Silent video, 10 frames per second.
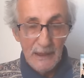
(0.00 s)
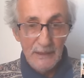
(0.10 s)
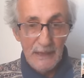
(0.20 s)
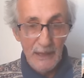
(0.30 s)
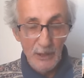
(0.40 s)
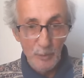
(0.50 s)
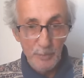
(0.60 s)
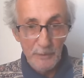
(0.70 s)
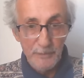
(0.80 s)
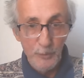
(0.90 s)
help
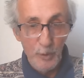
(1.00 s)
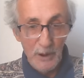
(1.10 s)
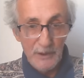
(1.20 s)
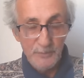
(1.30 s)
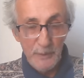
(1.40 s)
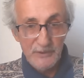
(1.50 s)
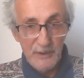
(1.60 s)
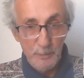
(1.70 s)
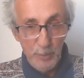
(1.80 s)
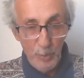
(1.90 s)
for
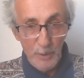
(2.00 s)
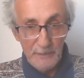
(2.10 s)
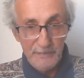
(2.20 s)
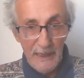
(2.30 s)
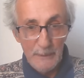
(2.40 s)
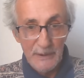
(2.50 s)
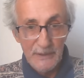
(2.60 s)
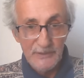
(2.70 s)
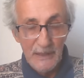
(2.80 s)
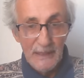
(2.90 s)
especially poorer families